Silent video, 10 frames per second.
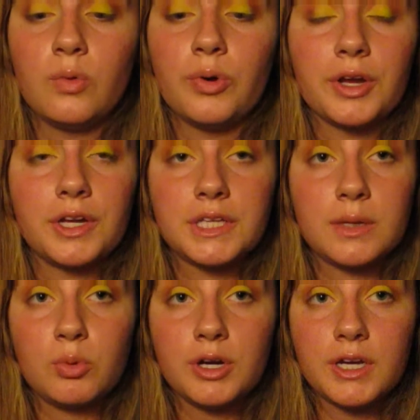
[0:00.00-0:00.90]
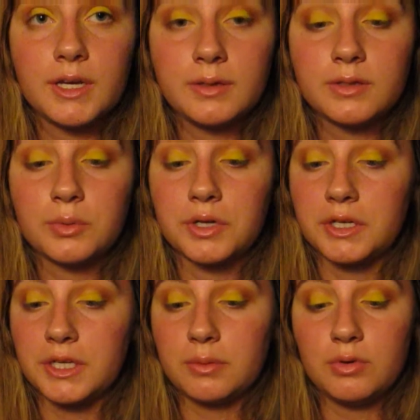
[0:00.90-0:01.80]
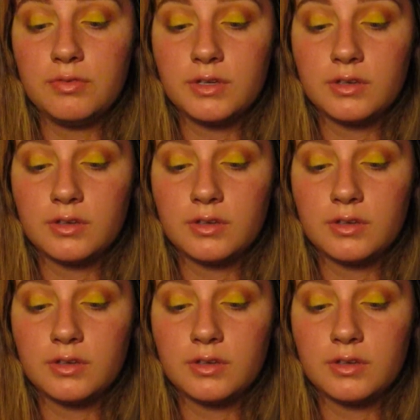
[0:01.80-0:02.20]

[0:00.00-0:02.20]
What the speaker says: we're gonna keep working, we're gonna keep moving.